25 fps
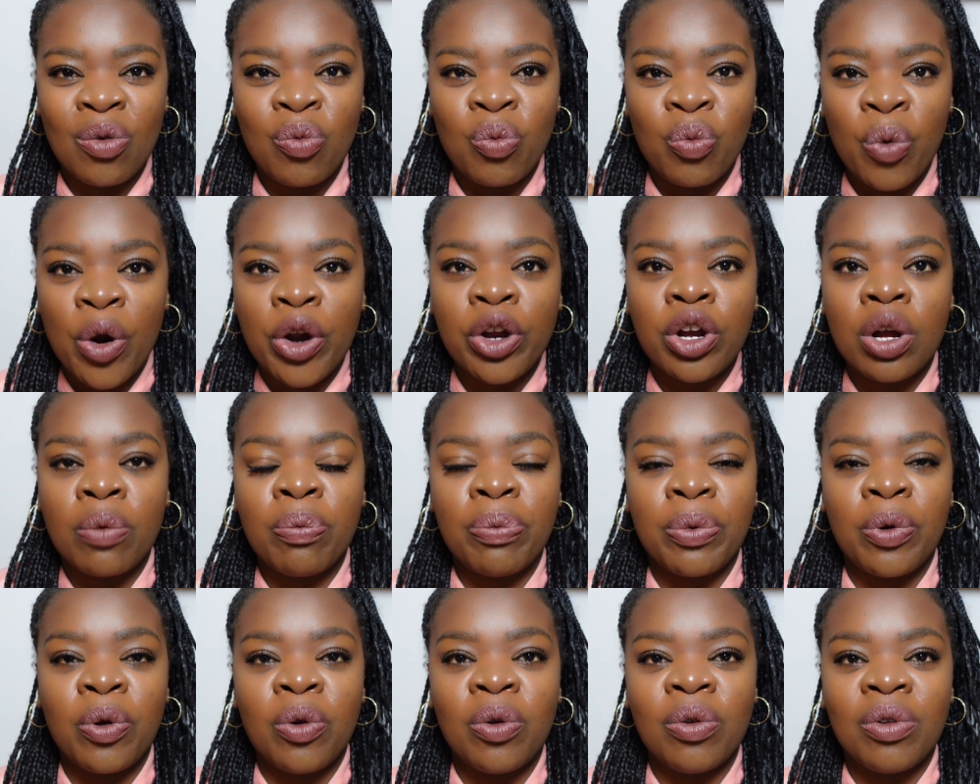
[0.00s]

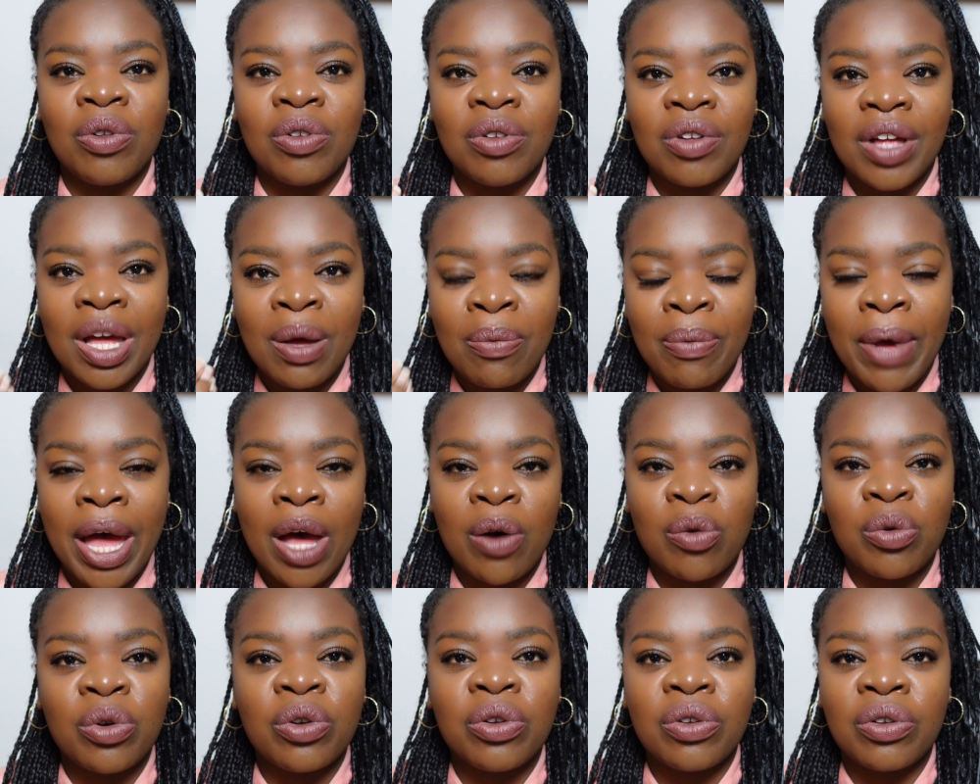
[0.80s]
workable
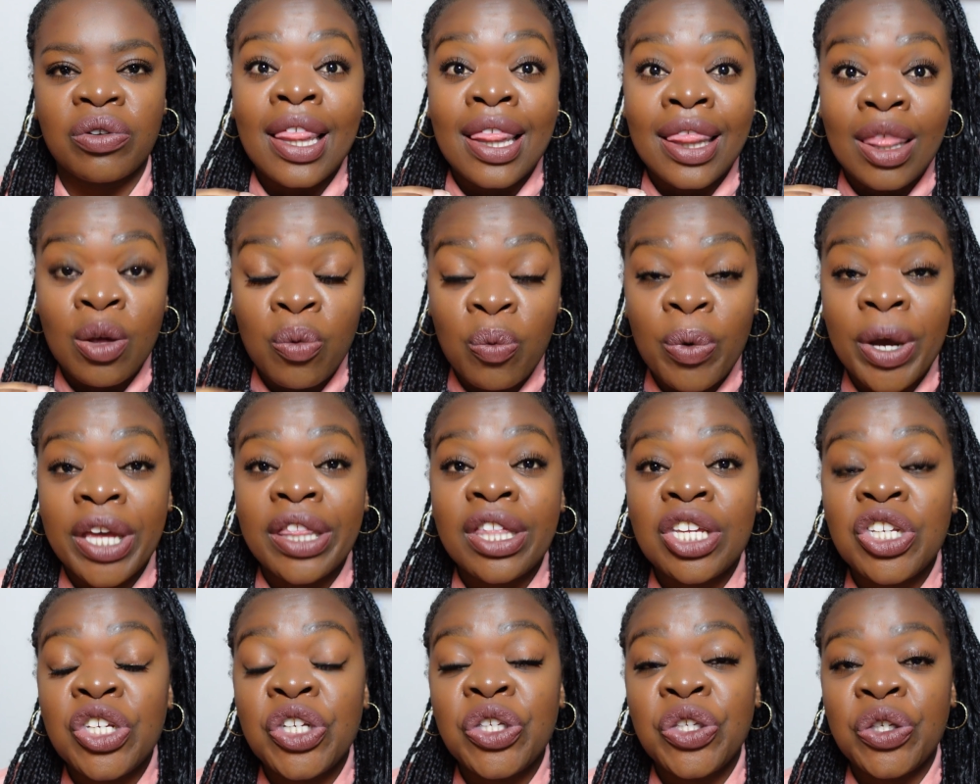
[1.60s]
amount. The way
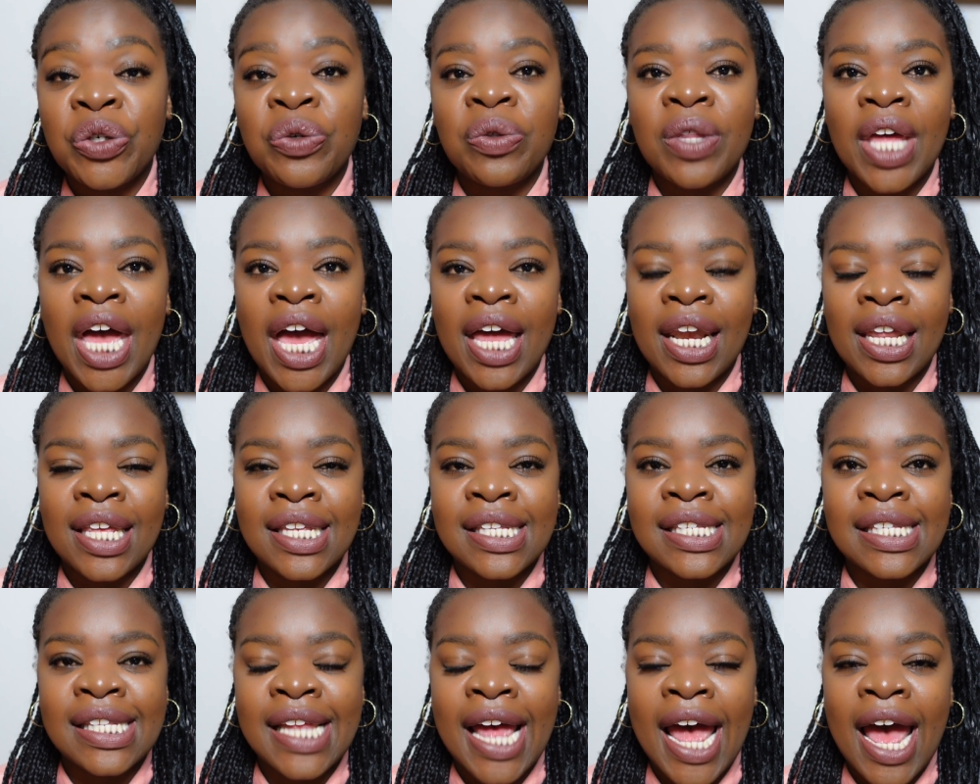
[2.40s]
that you do that
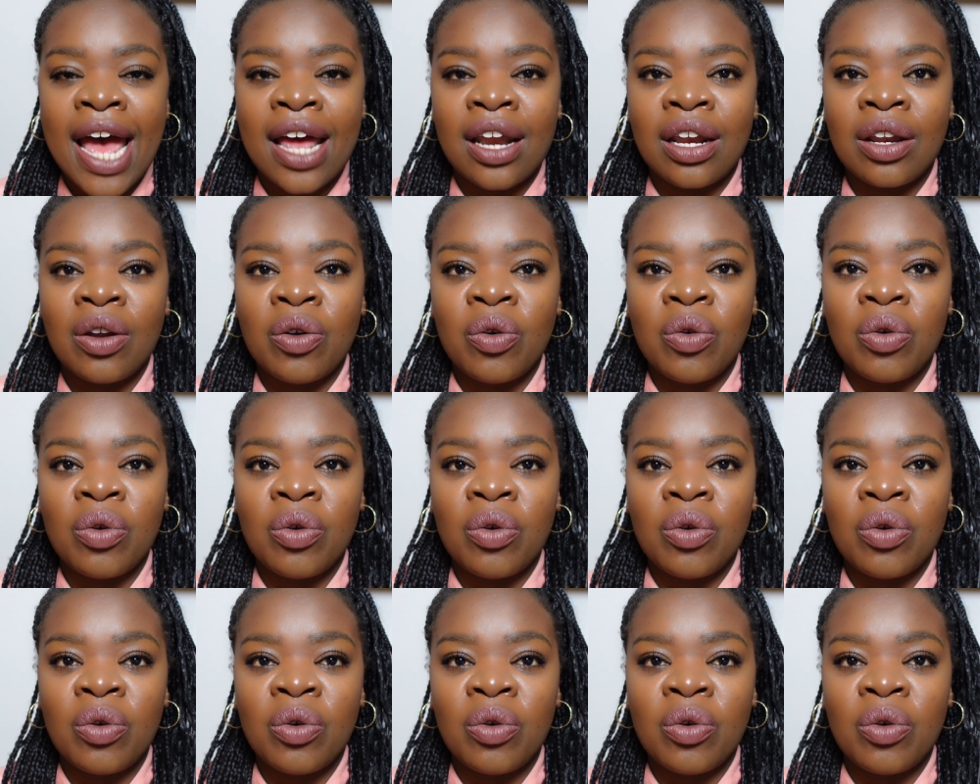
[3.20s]
is that